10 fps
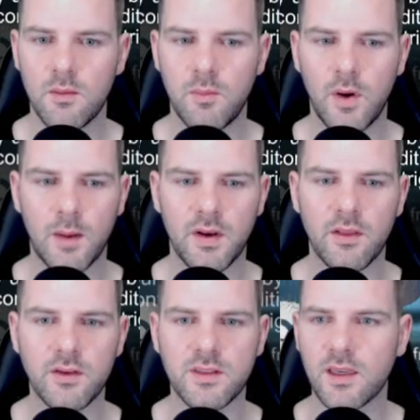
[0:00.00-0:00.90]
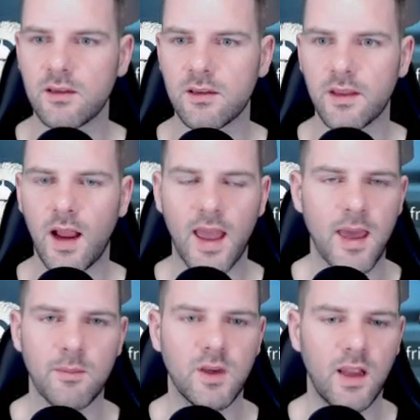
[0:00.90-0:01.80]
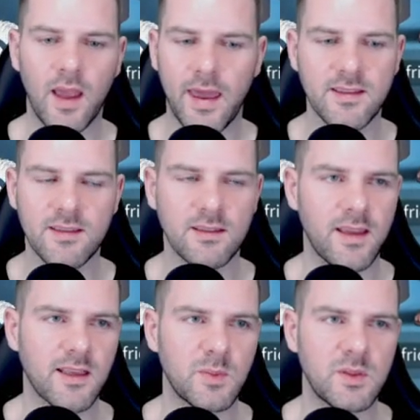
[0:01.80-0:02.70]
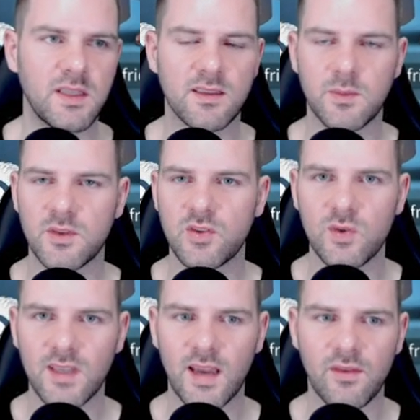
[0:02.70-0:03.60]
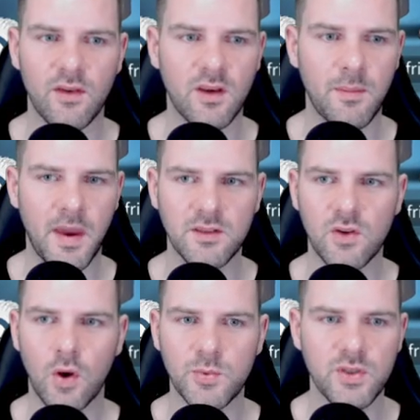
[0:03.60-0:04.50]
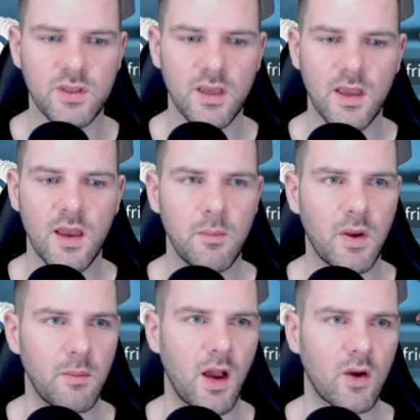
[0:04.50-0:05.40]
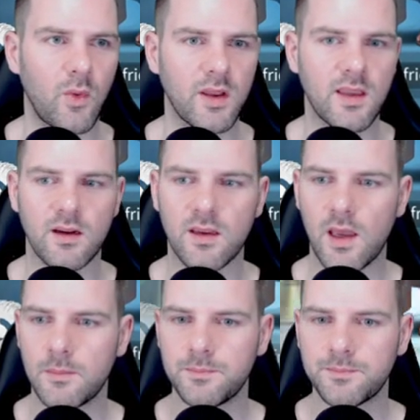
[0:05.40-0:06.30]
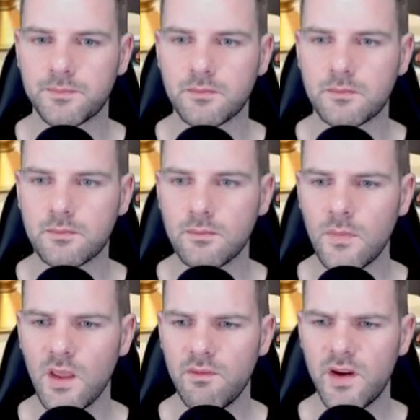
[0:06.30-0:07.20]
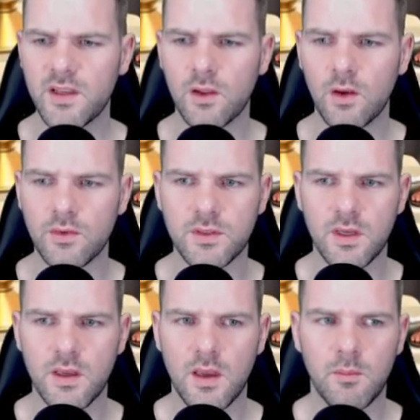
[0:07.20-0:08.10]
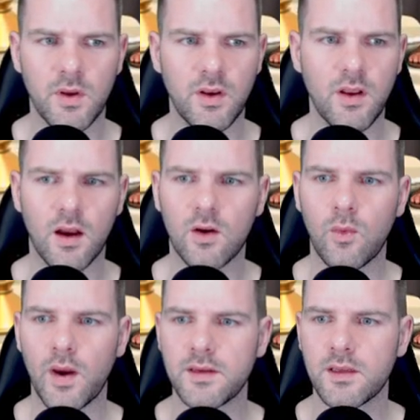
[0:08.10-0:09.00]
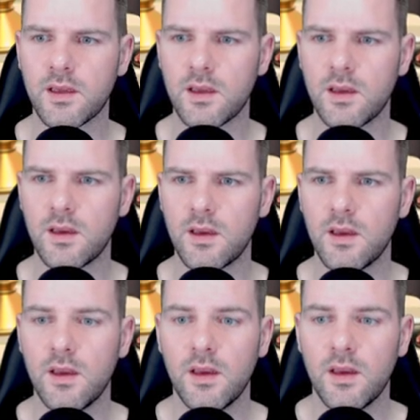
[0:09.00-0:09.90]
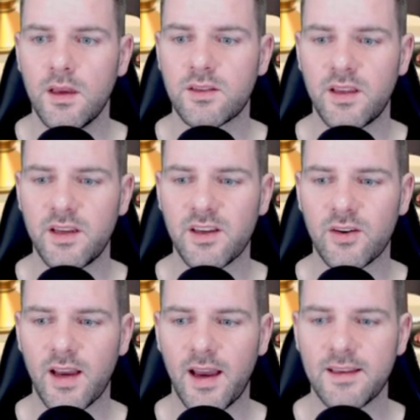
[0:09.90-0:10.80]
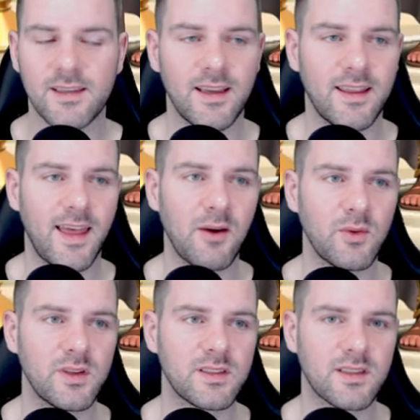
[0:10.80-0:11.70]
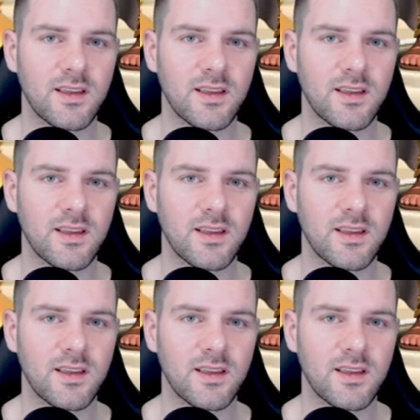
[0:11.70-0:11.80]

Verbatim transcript: pop another skill in there. I am gonna instantly expertise them as soon as I have enough commander sculptures, but I'm not quite there yet. Very close, but not quite. So there you go, guys. That was